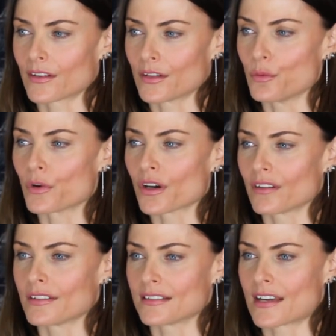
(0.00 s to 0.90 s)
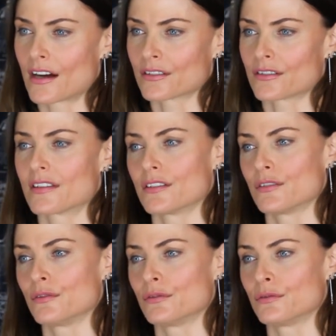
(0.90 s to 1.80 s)
you work on these characters that
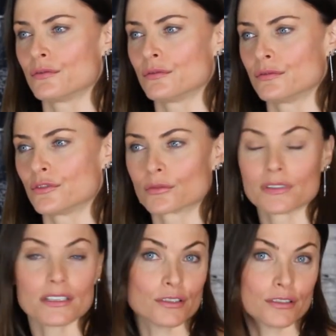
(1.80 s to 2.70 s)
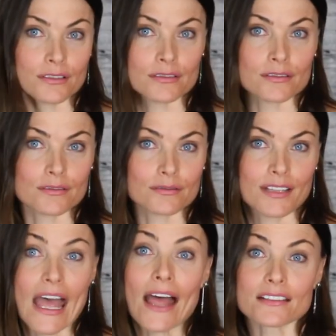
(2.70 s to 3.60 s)
you normally couldn't
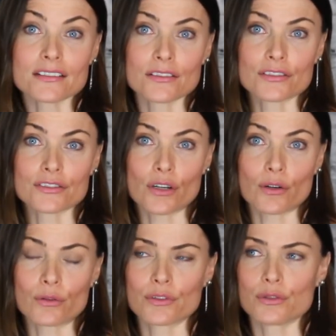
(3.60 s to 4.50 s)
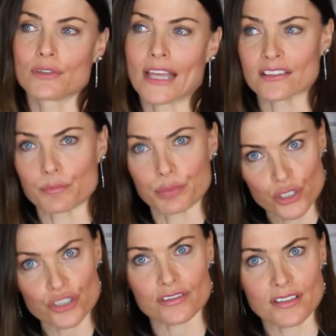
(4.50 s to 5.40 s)
get. So you get to
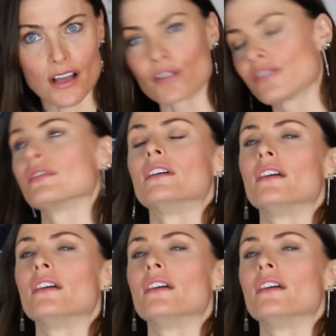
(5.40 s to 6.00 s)
push yourself.